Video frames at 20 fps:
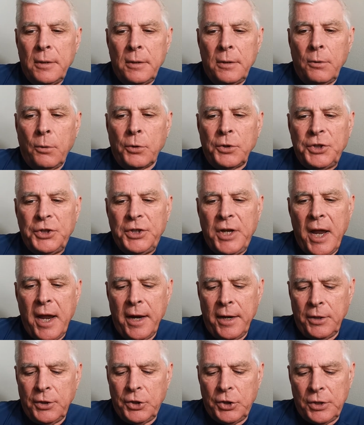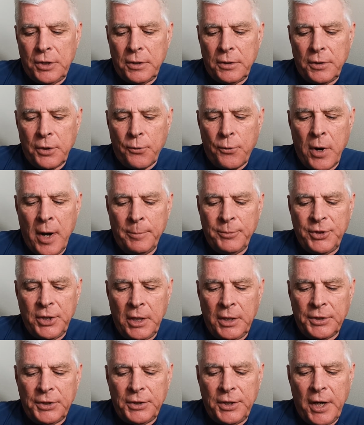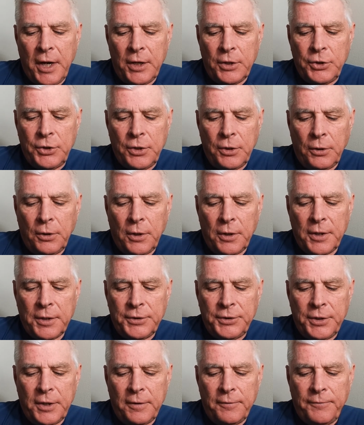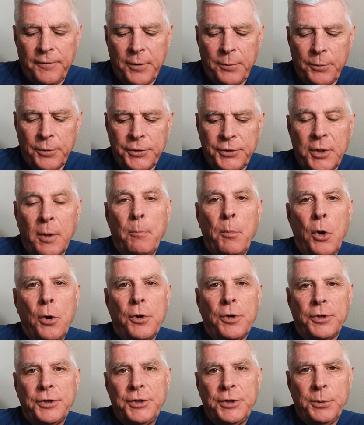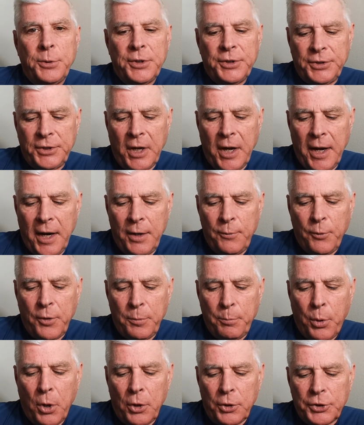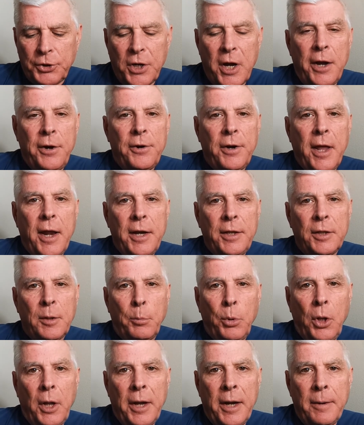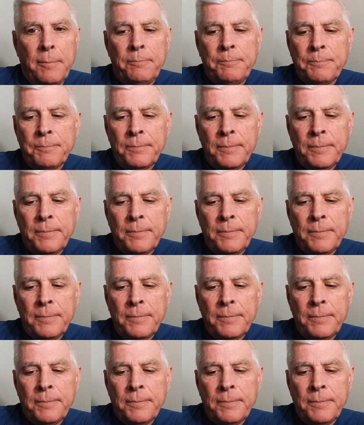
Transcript: or staged, the crime scene staged to look as if it was a murder suicide with Paul Schneider getting the blame.